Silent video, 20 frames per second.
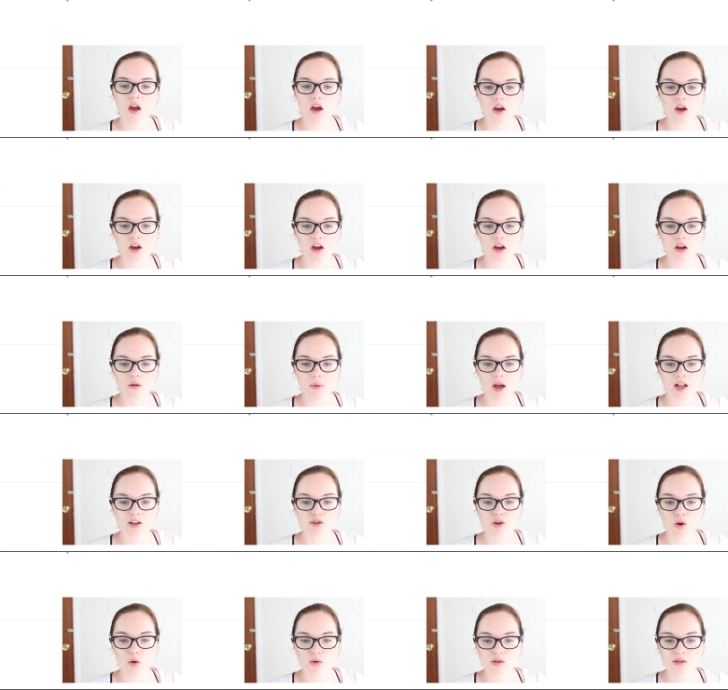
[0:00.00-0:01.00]
and
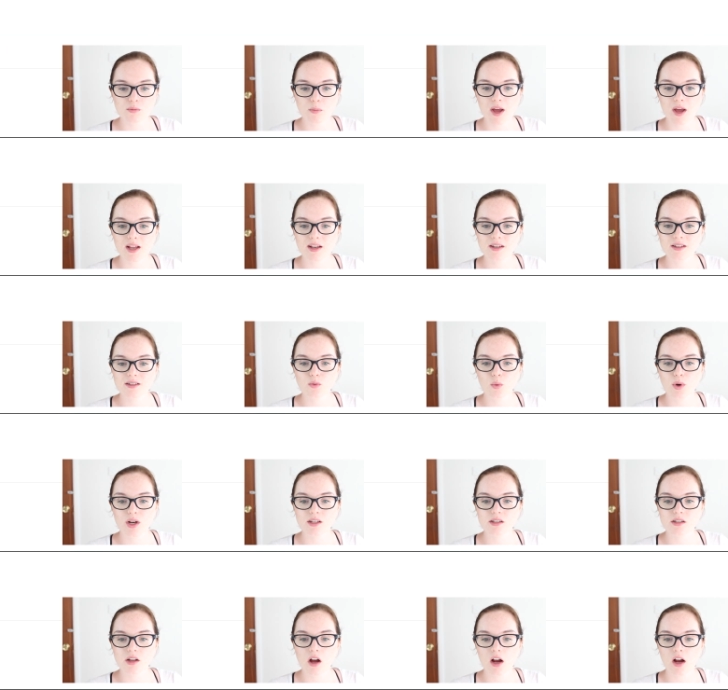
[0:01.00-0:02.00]
total spend, when
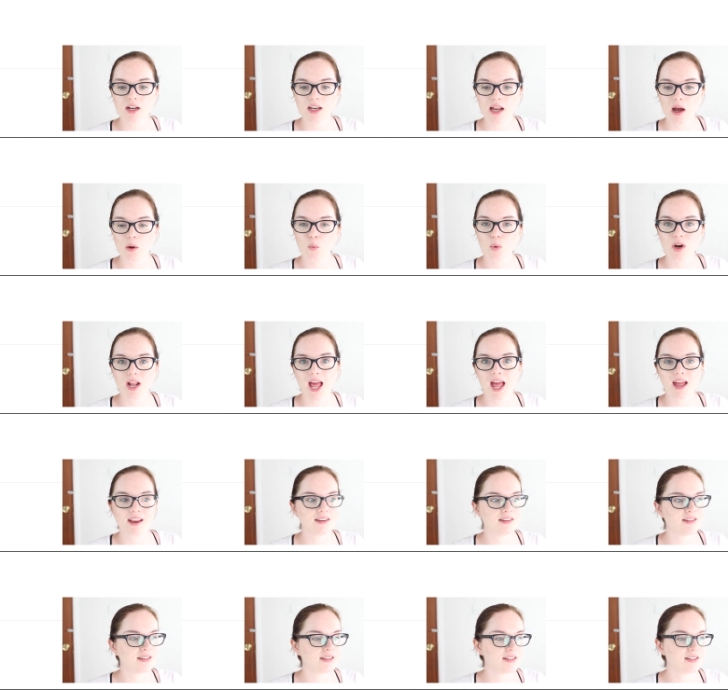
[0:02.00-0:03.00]
it started and when it
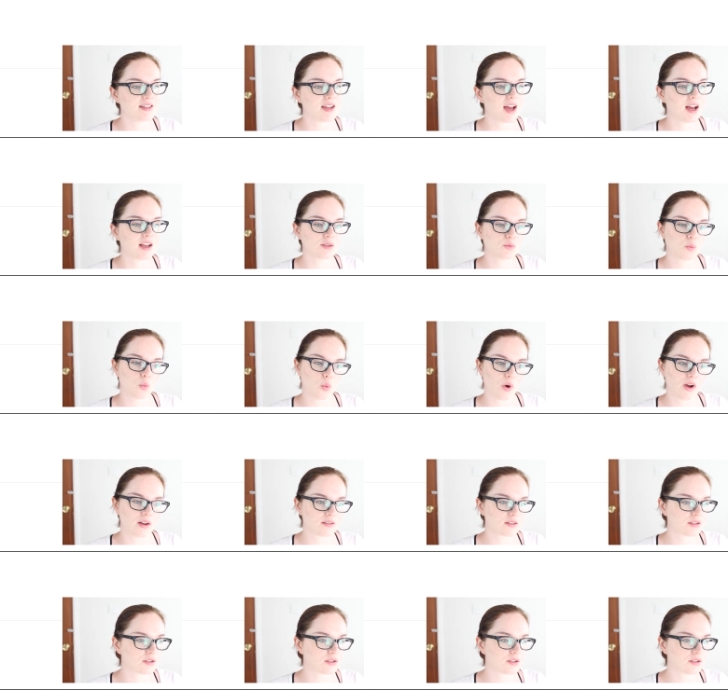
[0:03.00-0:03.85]
ended as well.